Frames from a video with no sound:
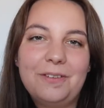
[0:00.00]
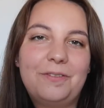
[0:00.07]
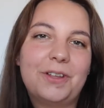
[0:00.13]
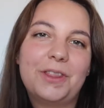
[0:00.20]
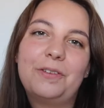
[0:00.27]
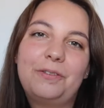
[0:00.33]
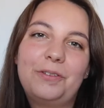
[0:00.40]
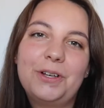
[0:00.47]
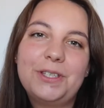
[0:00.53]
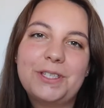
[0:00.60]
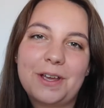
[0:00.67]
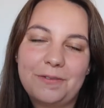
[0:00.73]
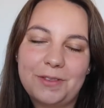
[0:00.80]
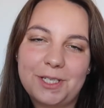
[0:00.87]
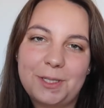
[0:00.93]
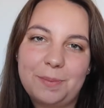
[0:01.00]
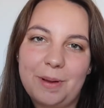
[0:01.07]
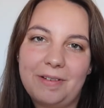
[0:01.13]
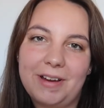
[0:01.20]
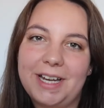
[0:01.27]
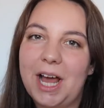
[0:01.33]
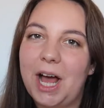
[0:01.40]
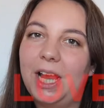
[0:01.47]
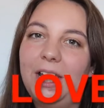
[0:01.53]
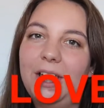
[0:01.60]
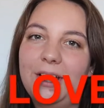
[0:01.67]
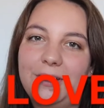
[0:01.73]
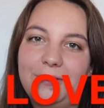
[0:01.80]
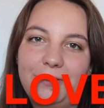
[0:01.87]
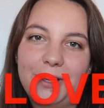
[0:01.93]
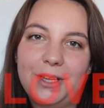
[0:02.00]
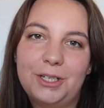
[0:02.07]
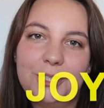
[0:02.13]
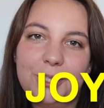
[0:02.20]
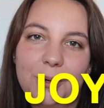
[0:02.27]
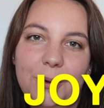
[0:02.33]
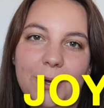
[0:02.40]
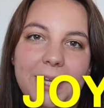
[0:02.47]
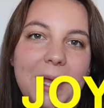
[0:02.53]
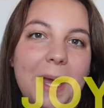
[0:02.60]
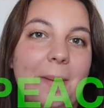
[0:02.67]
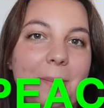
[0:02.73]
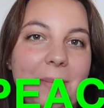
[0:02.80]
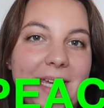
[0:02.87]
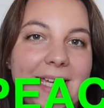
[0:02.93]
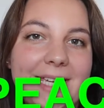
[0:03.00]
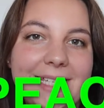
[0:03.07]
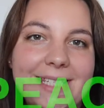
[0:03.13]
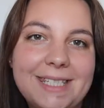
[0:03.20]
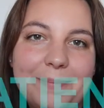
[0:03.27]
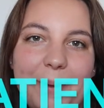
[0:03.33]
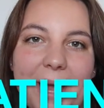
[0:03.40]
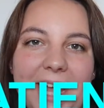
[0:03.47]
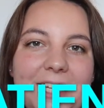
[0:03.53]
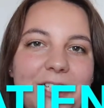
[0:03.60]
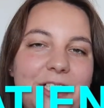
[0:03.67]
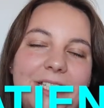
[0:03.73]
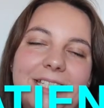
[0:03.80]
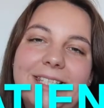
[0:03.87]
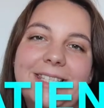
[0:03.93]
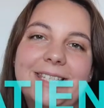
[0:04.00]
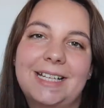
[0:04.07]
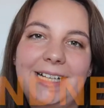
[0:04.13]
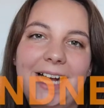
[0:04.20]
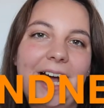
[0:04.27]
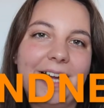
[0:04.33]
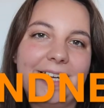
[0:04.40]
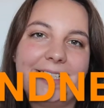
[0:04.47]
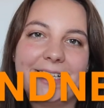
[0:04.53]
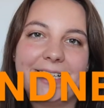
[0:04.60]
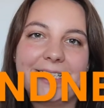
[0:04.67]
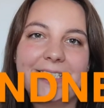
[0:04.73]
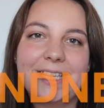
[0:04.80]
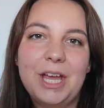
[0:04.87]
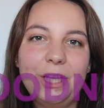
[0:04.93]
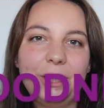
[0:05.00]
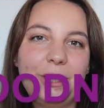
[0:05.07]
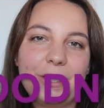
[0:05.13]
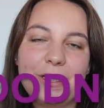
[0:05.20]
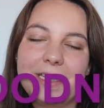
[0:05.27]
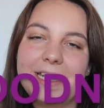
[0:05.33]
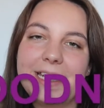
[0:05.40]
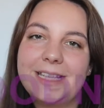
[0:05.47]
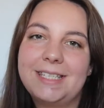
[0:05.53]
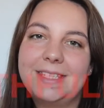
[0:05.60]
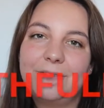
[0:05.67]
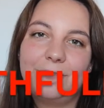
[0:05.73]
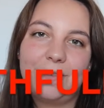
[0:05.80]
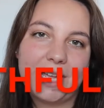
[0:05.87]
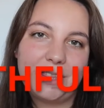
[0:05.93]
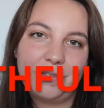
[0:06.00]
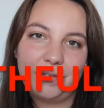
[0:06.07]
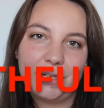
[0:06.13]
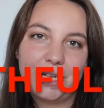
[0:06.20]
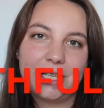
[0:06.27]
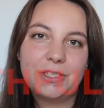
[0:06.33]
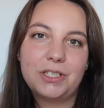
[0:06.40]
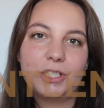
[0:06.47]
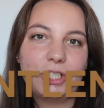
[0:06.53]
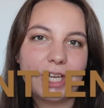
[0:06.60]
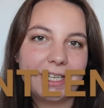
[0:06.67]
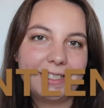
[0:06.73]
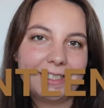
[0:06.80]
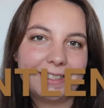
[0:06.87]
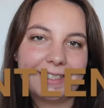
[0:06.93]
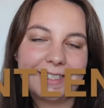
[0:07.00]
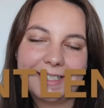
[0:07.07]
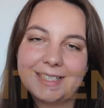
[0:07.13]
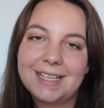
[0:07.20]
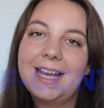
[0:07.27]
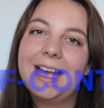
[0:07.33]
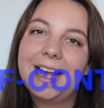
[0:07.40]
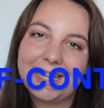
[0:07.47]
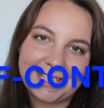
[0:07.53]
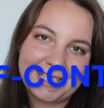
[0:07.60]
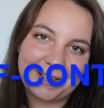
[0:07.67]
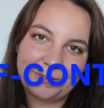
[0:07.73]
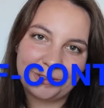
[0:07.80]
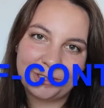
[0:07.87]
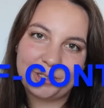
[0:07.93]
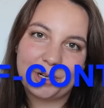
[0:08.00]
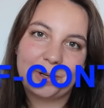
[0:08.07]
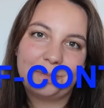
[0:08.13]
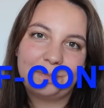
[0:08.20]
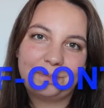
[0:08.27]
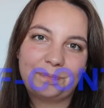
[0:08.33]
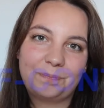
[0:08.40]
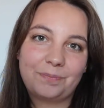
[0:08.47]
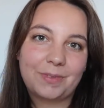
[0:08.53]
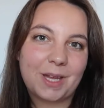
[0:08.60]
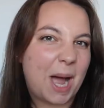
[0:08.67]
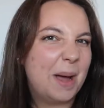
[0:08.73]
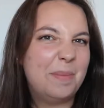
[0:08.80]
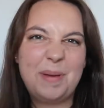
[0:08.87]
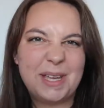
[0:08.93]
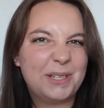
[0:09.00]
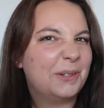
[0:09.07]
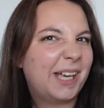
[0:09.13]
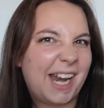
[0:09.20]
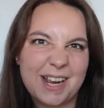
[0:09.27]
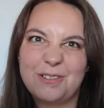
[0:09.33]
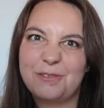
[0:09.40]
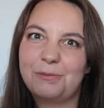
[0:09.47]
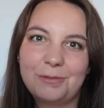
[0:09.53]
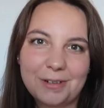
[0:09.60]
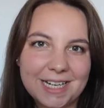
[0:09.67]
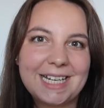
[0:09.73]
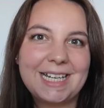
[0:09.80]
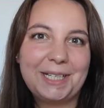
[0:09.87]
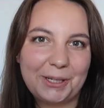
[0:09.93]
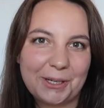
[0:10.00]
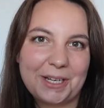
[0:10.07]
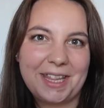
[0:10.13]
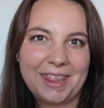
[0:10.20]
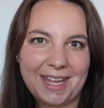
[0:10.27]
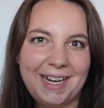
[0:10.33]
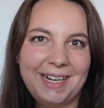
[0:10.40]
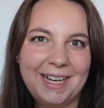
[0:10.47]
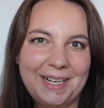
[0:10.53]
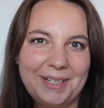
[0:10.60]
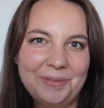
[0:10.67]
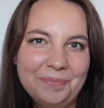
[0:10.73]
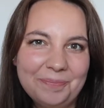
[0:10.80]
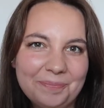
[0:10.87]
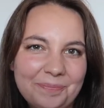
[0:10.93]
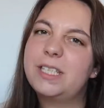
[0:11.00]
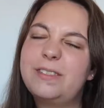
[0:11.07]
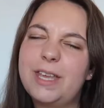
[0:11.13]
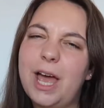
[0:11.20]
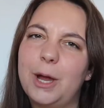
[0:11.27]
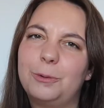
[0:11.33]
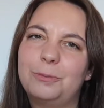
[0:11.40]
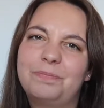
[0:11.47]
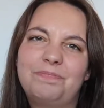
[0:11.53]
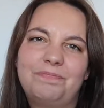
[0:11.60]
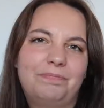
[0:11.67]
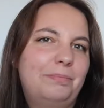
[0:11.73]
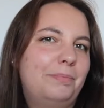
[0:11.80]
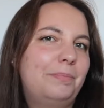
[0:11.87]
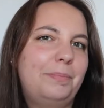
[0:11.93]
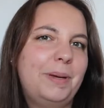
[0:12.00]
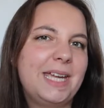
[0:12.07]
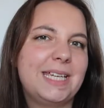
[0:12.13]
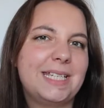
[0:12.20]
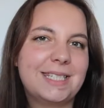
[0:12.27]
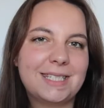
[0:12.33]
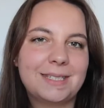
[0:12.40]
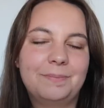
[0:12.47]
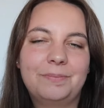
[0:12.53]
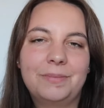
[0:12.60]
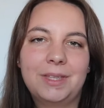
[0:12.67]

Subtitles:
For the fruits of the Spirit are love, joy, peace, patience, kindness, goodness, faithfulness, gentleness, and self-control. I bet you're getting really good at that now. So, peace.